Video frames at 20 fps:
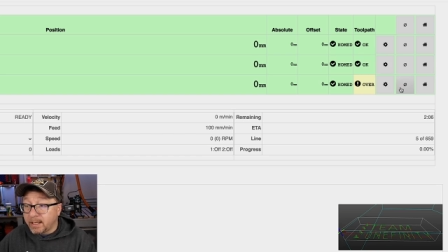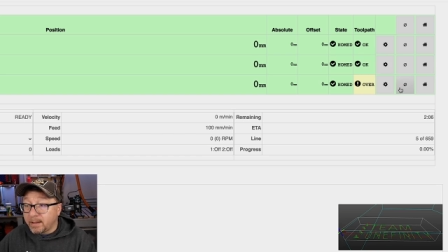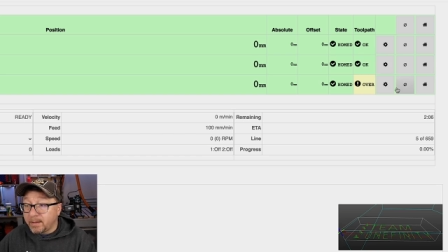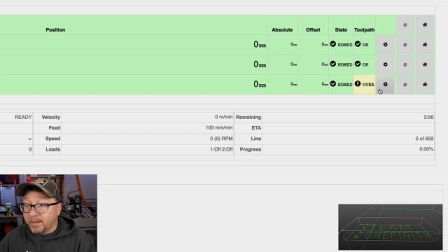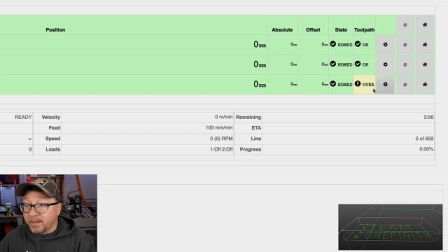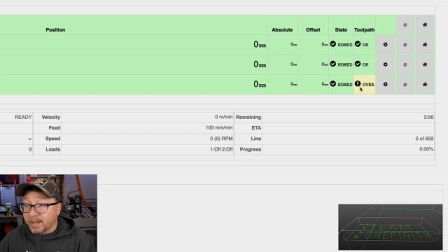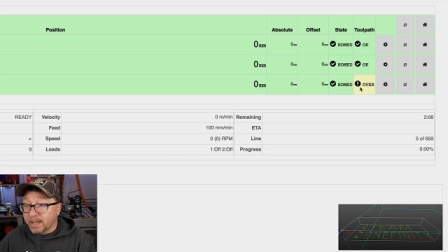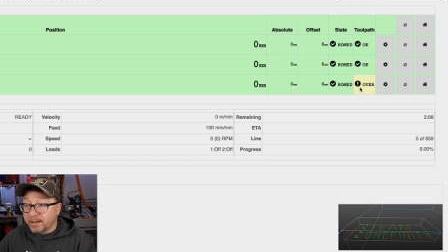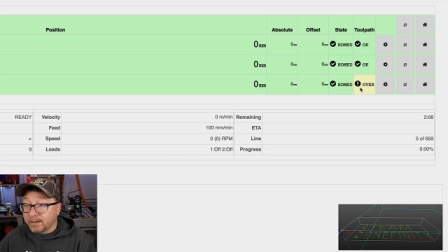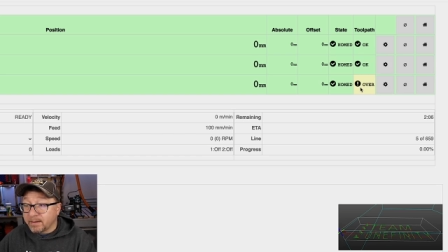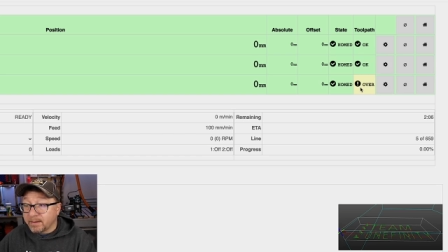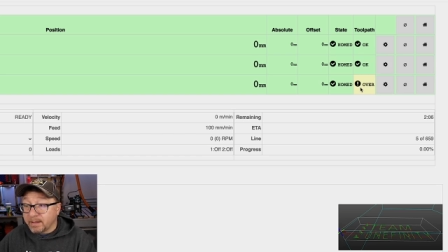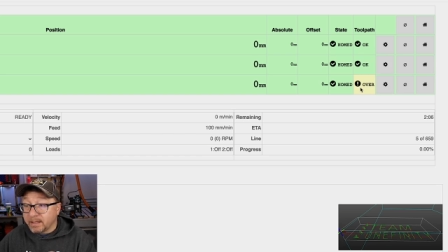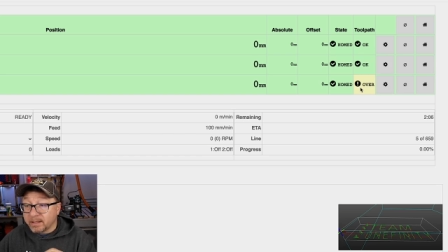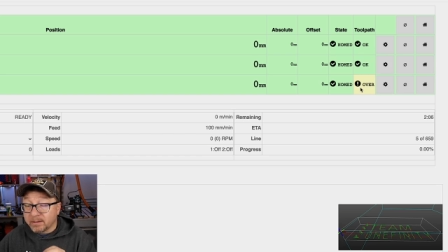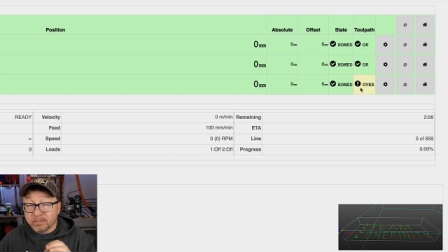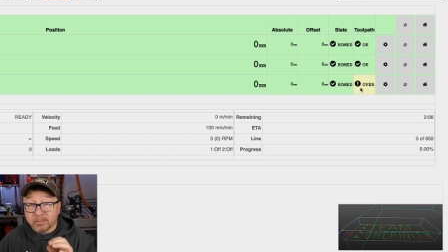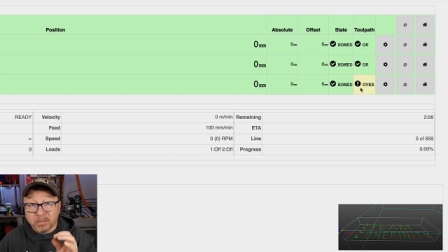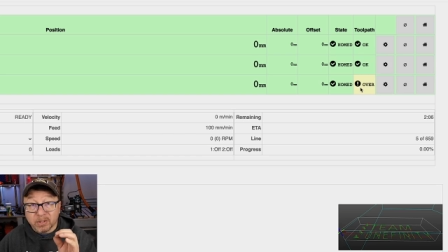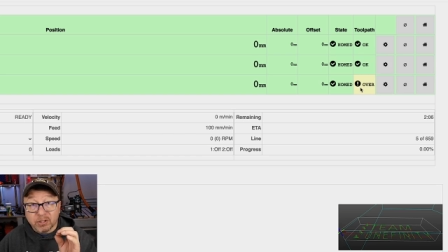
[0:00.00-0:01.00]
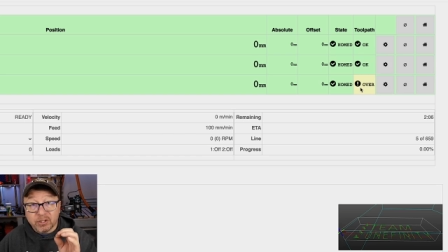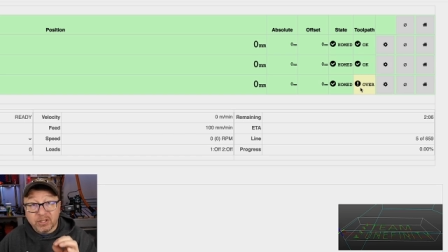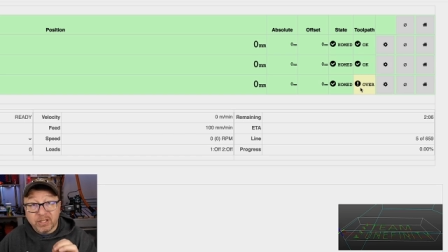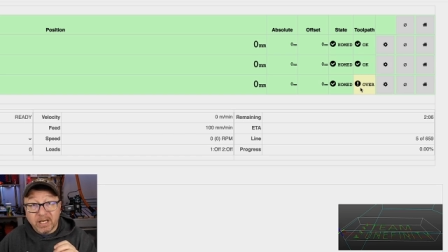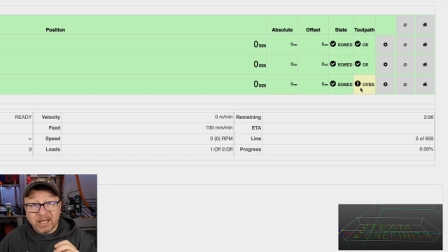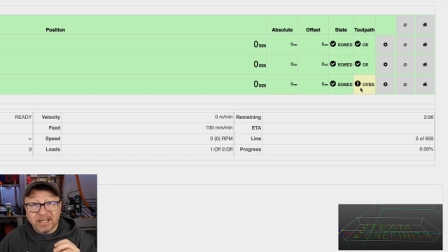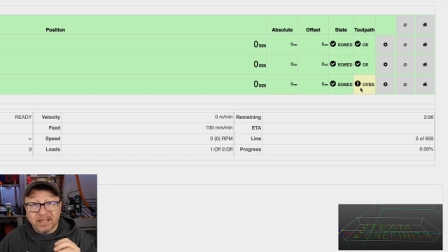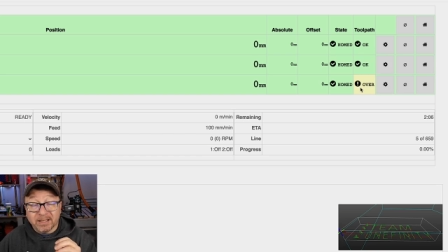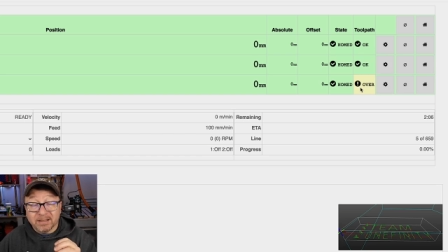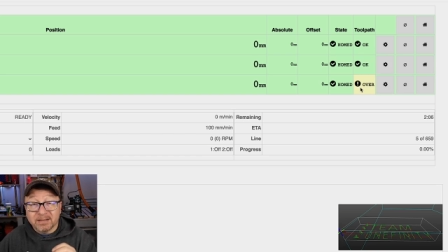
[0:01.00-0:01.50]
that the
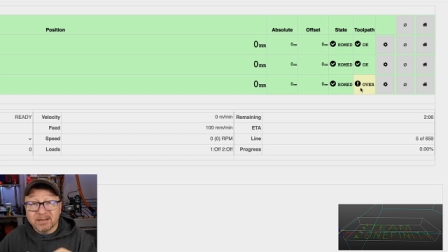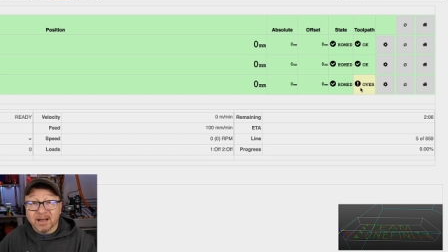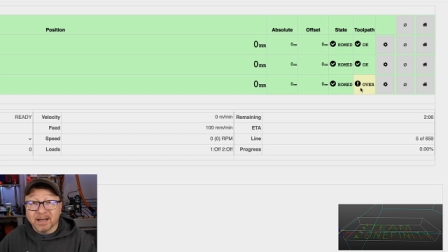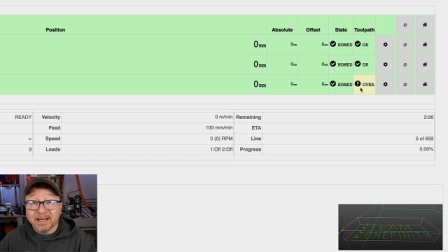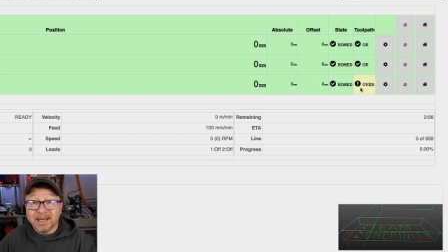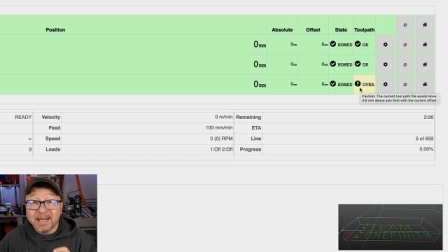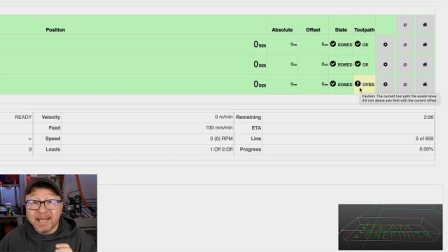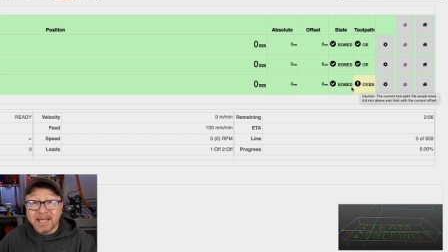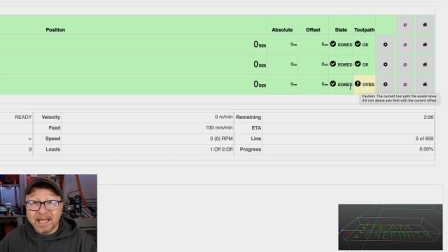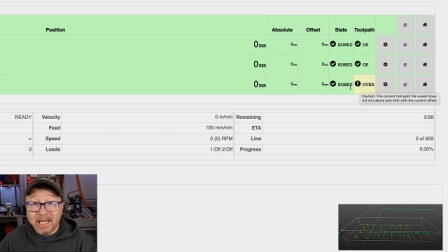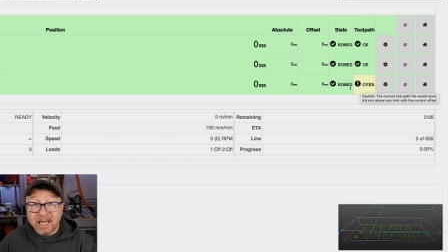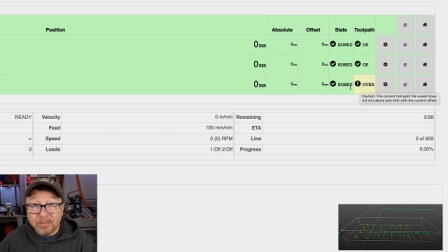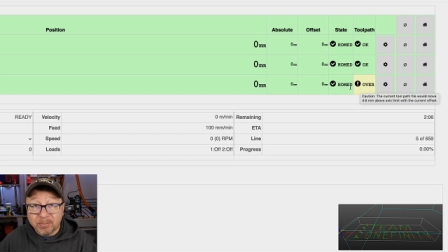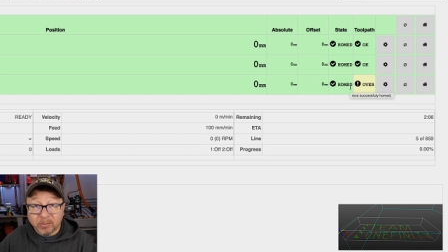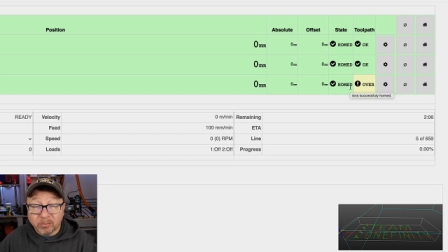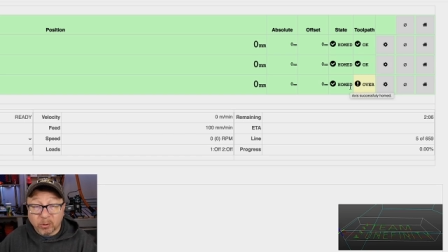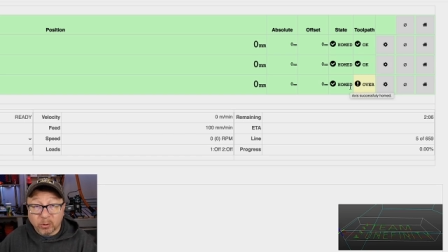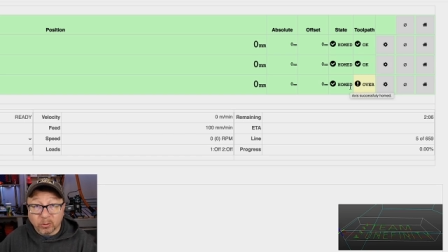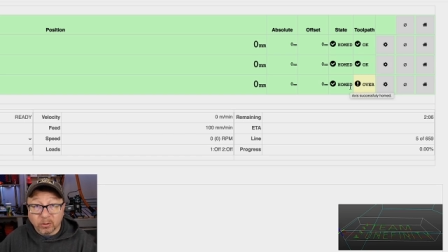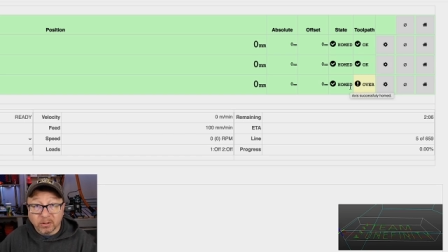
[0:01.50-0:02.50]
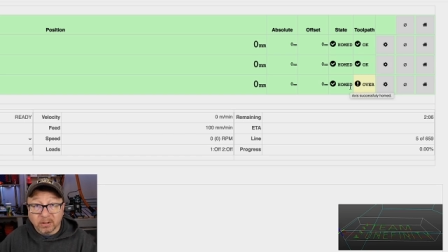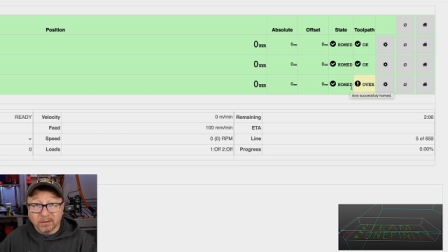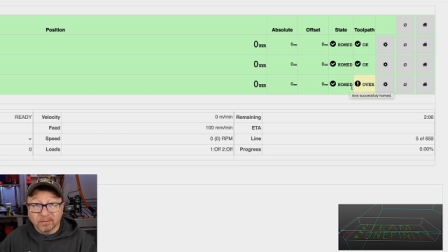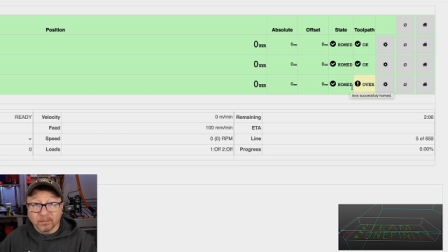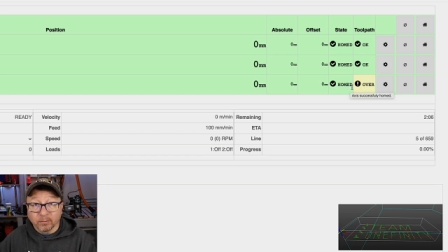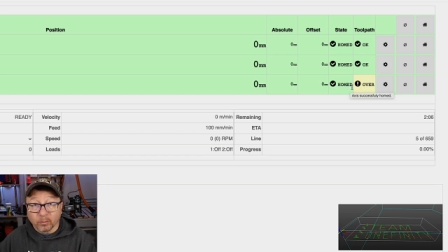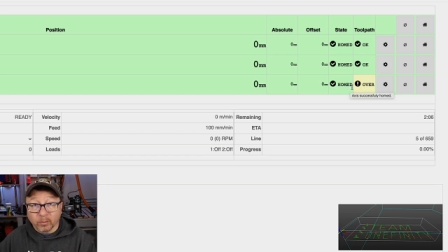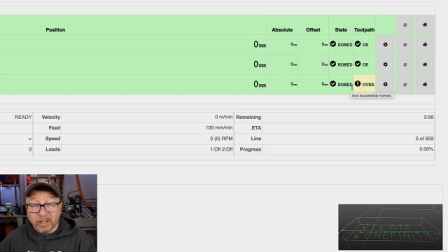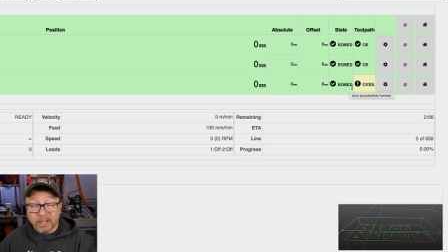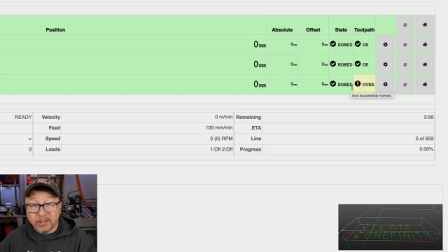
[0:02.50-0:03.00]
machine is not capable of
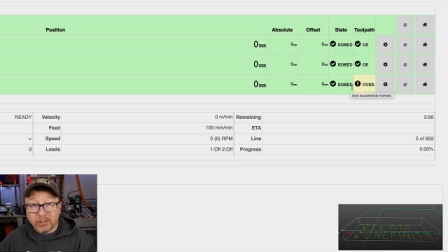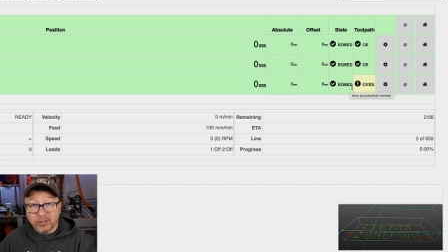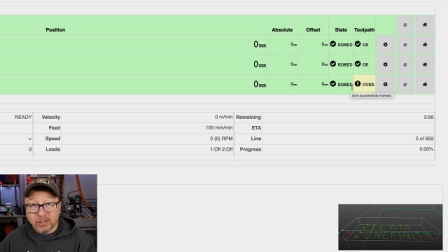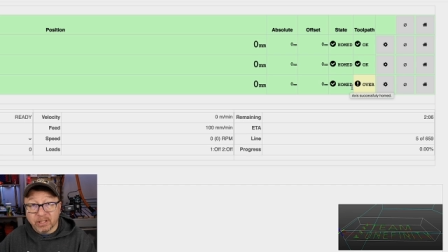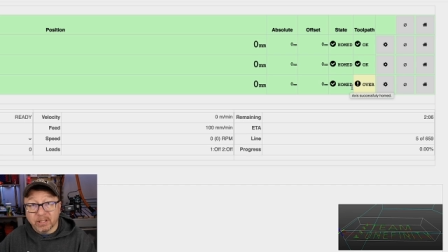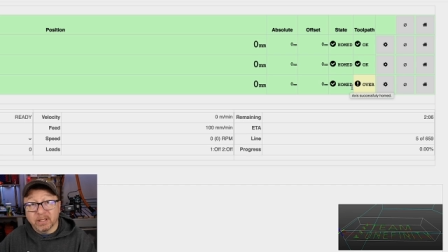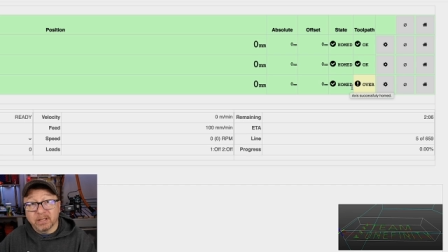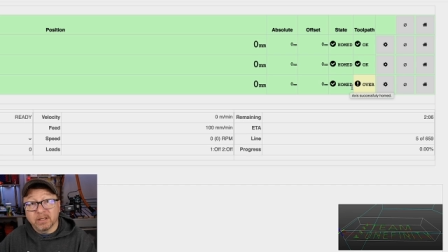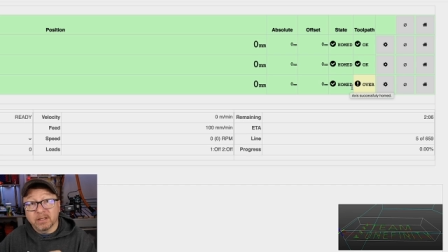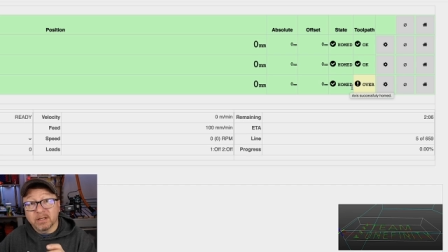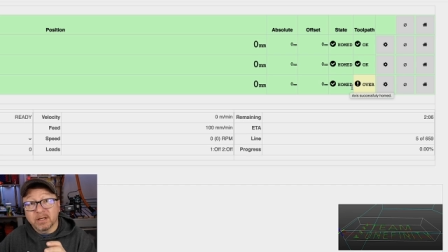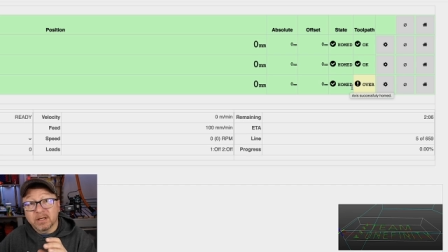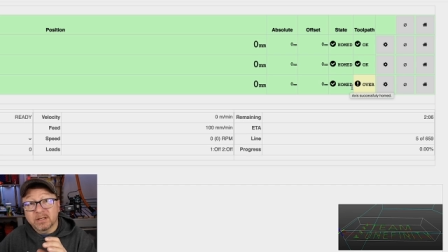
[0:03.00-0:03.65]
reaching